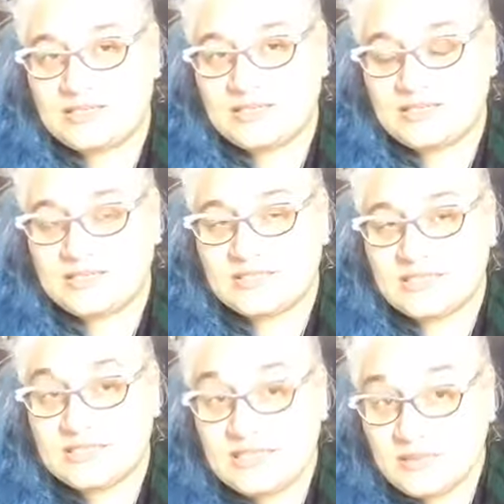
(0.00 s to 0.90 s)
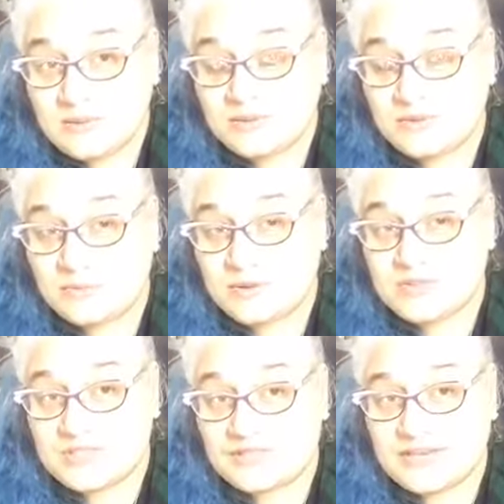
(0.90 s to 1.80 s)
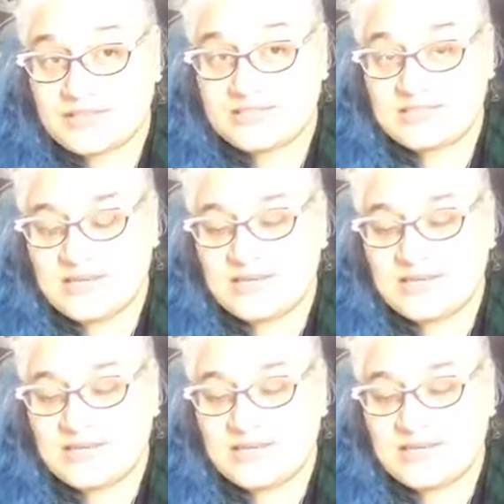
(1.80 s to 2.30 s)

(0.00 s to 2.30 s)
to deal with for most of us,